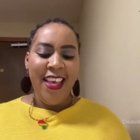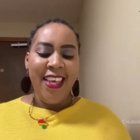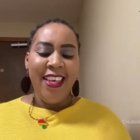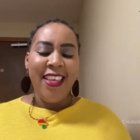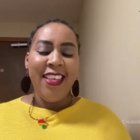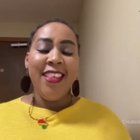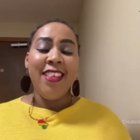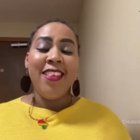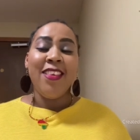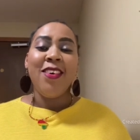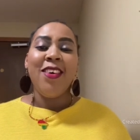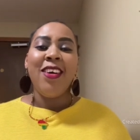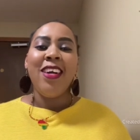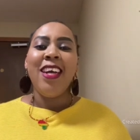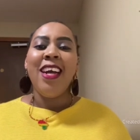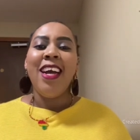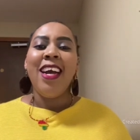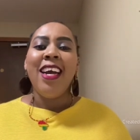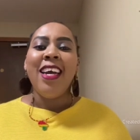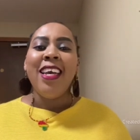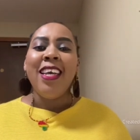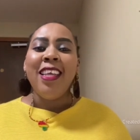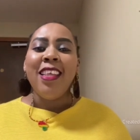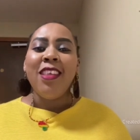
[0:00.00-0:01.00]
So
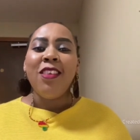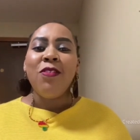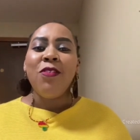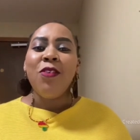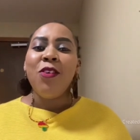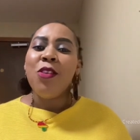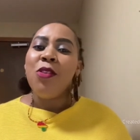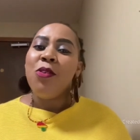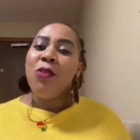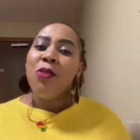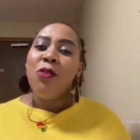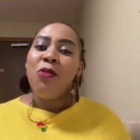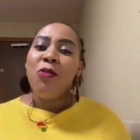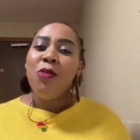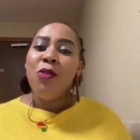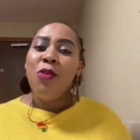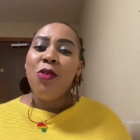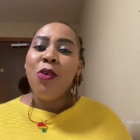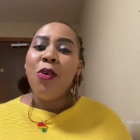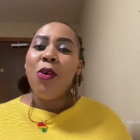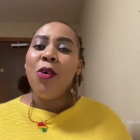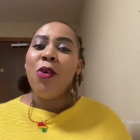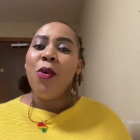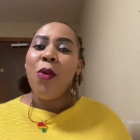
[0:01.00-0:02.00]
guys, for those who
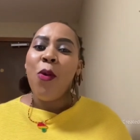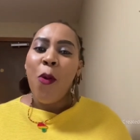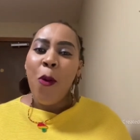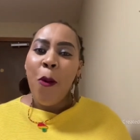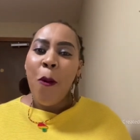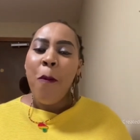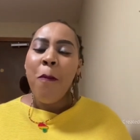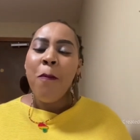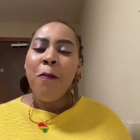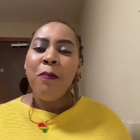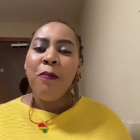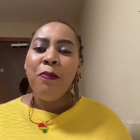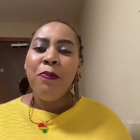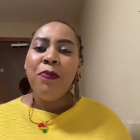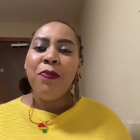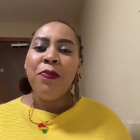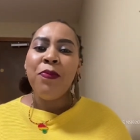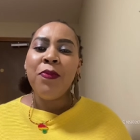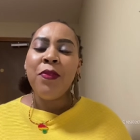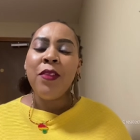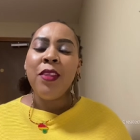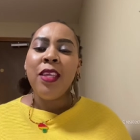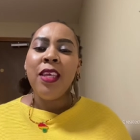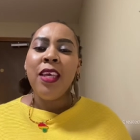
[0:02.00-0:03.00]
don't know,
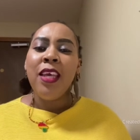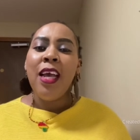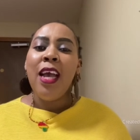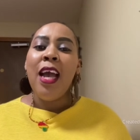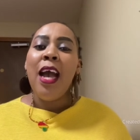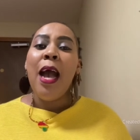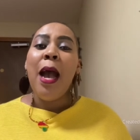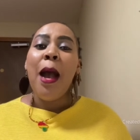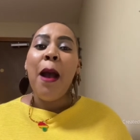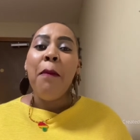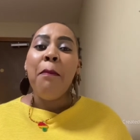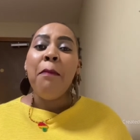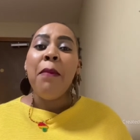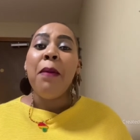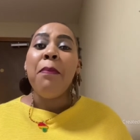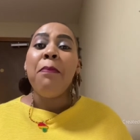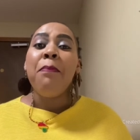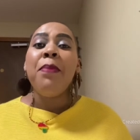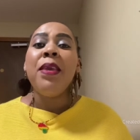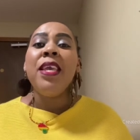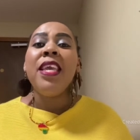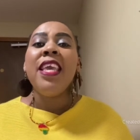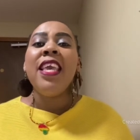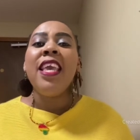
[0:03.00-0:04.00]
I'm a
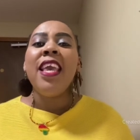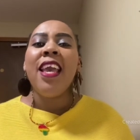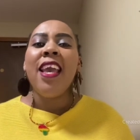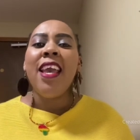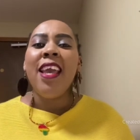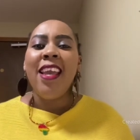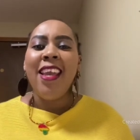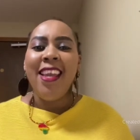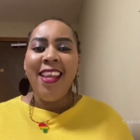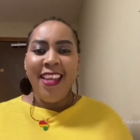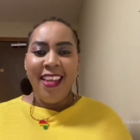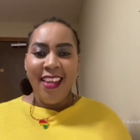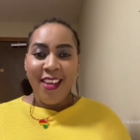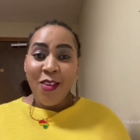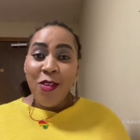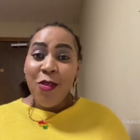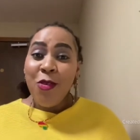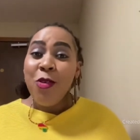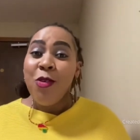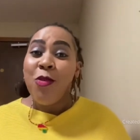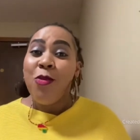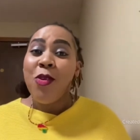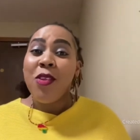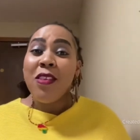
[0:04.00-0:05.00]
PK. Do you
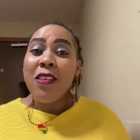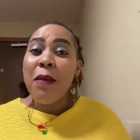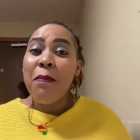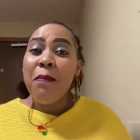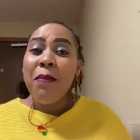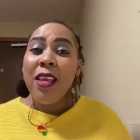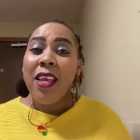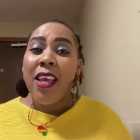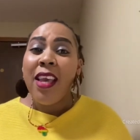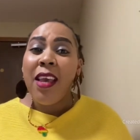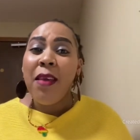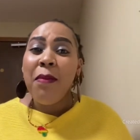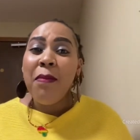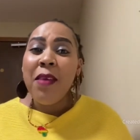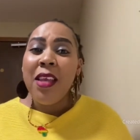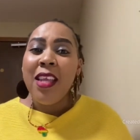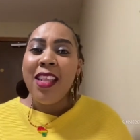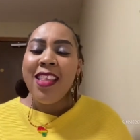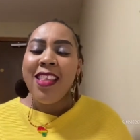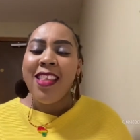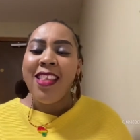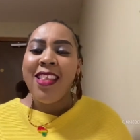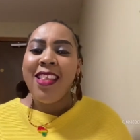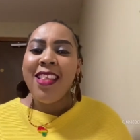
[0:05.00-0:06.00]
know what a PK
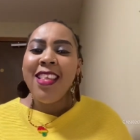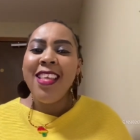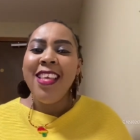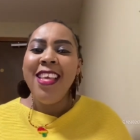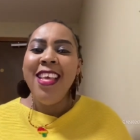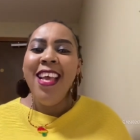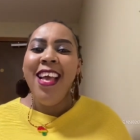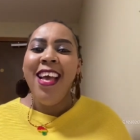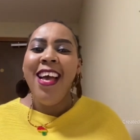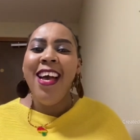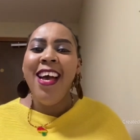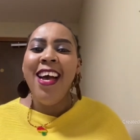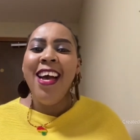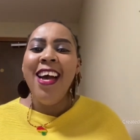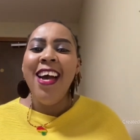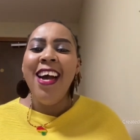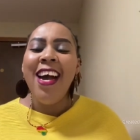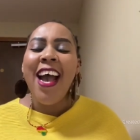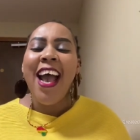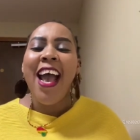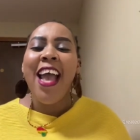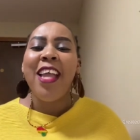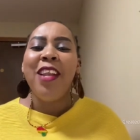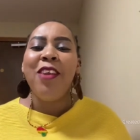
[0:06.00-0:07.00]
means?
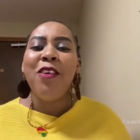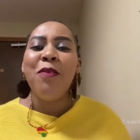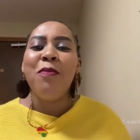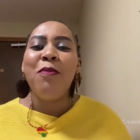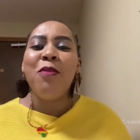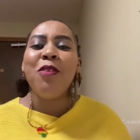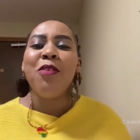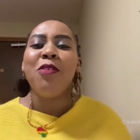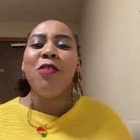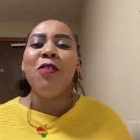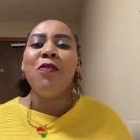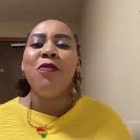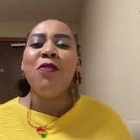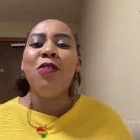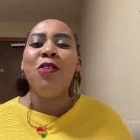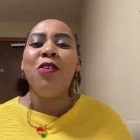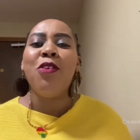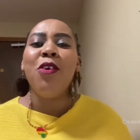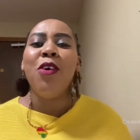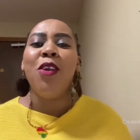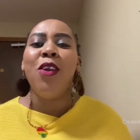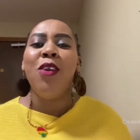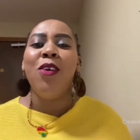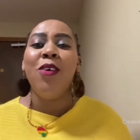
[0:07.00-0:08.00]
I know most of you
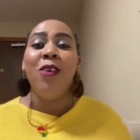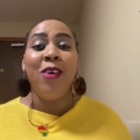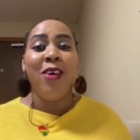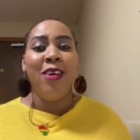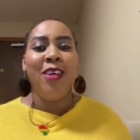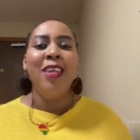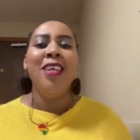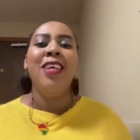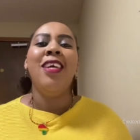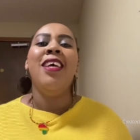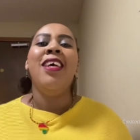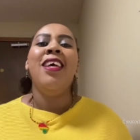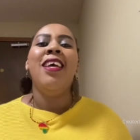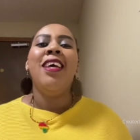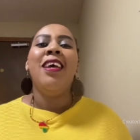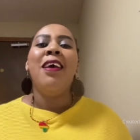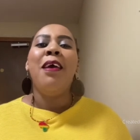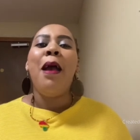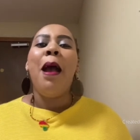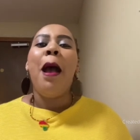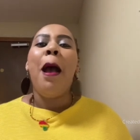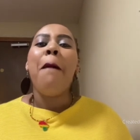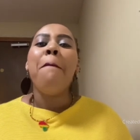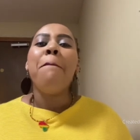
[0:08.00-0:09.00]
don't know.
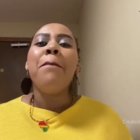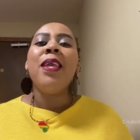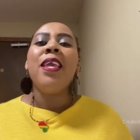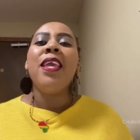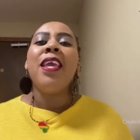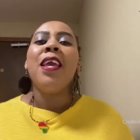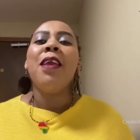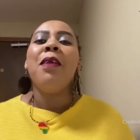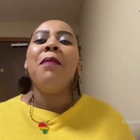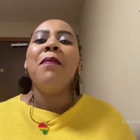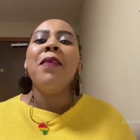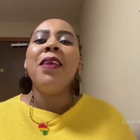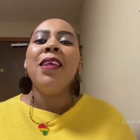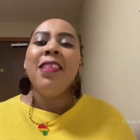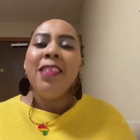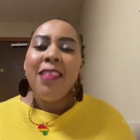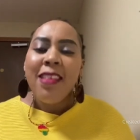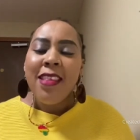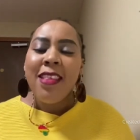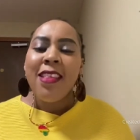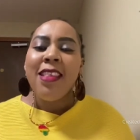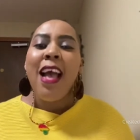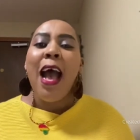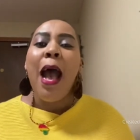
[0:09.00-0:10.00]
A PK
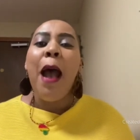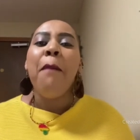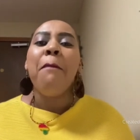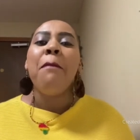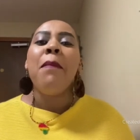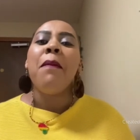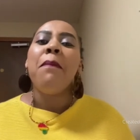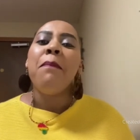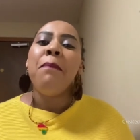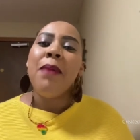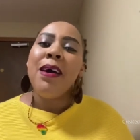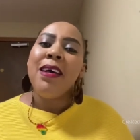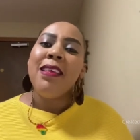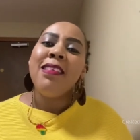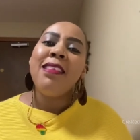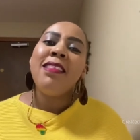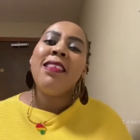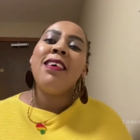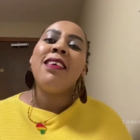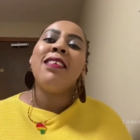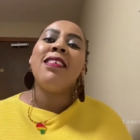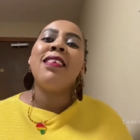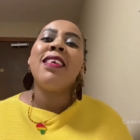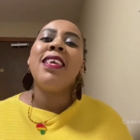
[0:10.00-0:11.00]
means I'm a
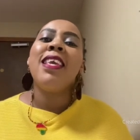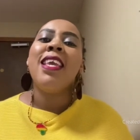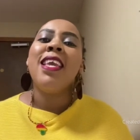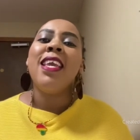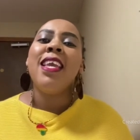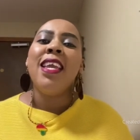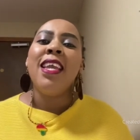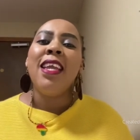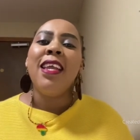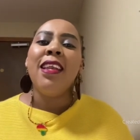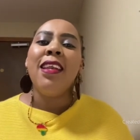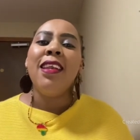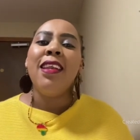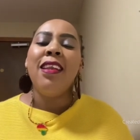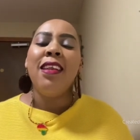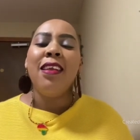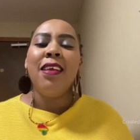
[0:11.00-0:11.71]
pastor's kid.